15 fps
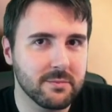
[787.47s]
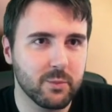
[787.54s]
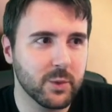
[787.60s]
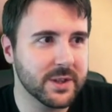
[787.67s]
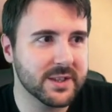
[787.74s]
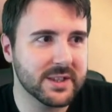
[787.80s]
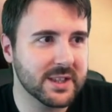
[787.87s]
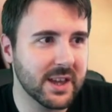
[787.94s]

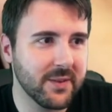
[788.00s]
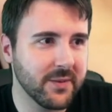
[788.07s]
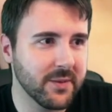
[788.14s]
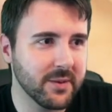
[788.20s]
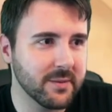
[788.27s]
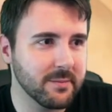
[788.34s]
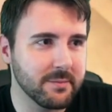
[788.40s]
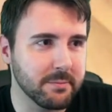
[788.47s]
with
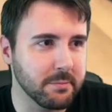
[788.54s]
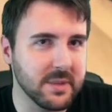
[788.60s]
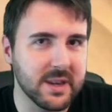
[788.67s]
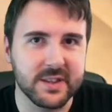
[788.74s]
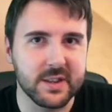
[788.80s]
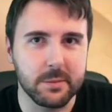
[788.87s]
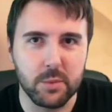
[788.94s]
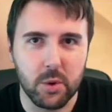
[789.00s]
different
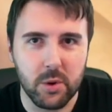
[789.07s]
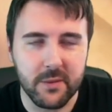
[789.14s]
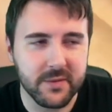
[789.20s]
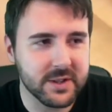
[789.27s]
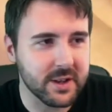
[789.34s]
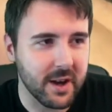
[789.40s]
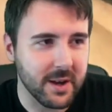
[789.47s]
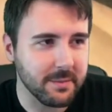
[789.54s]
mesomorph
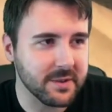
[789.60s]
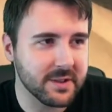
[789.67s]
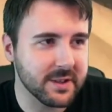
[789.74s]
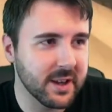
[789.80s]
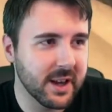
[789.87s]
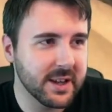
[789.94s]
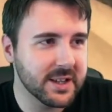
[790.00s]
types,